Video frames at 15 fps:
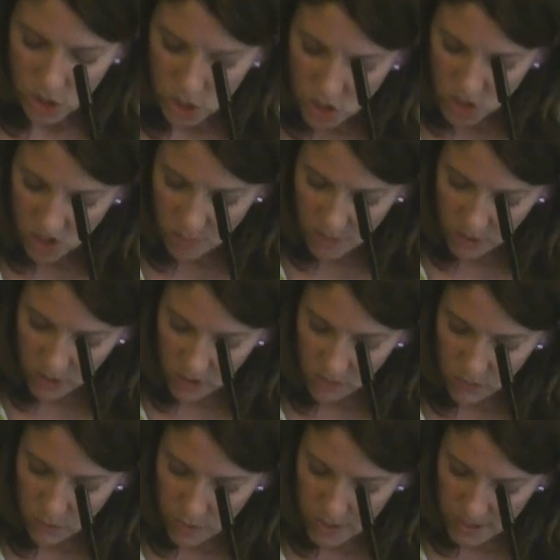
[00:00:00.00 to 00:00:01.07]
She should have been
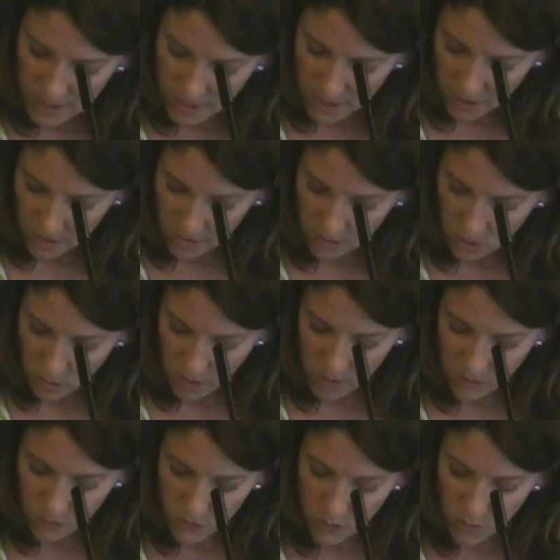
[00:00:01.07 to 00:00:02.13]
looking forward to dinner,
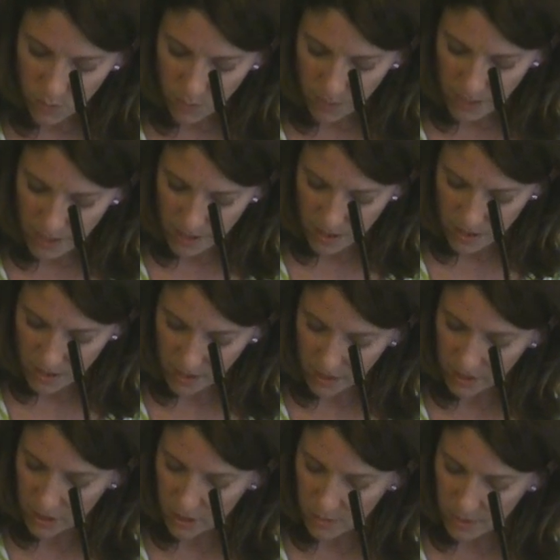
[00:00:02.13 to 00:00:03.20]
great food prepared and
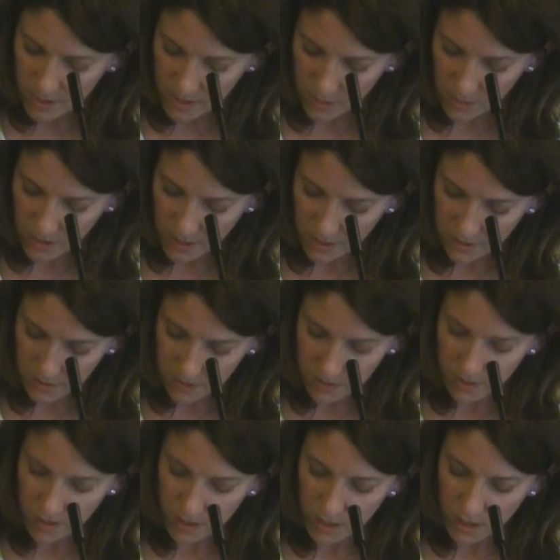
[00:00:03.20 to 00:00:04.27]
cleared by someone
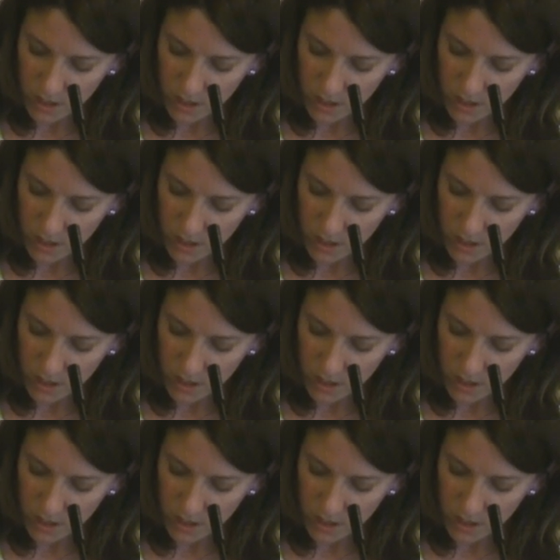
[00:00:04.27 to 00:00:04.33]
else.